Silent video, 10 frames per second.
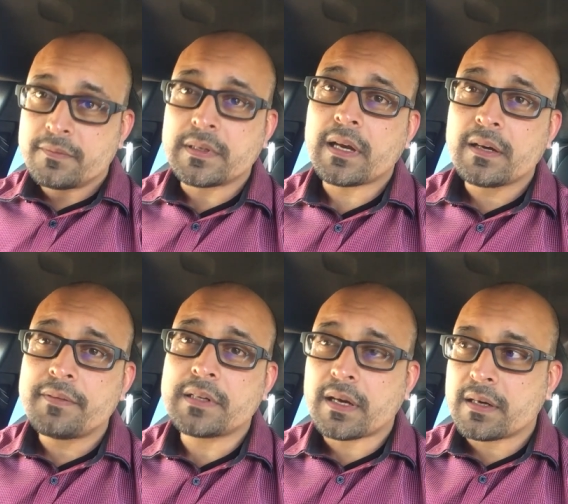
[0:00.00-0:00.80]
Fatakra,
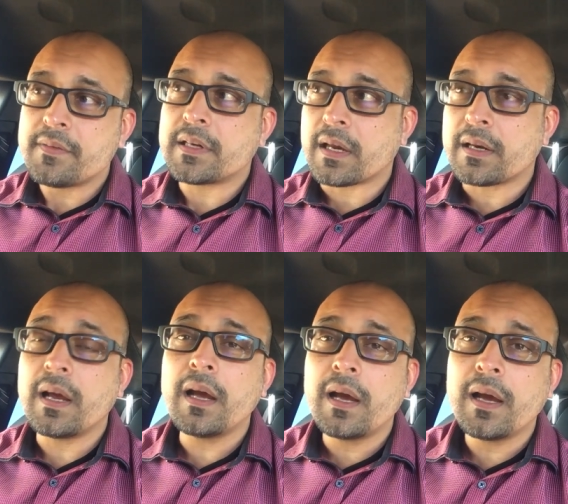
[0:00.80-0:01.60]
fatakra,
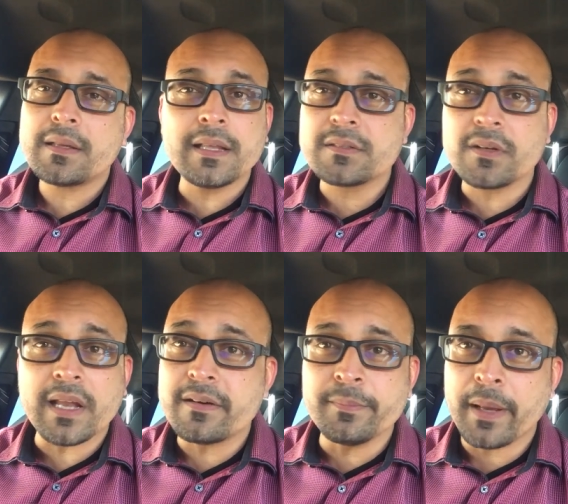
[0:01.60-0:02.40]
fatakra. That's all
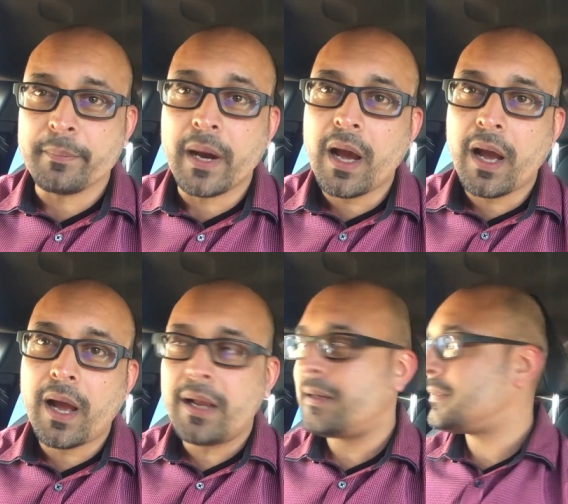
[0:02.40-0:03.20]
I
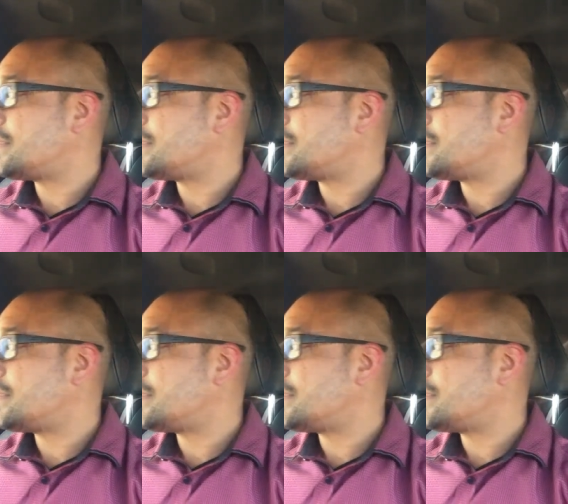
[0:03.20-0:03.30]
remember.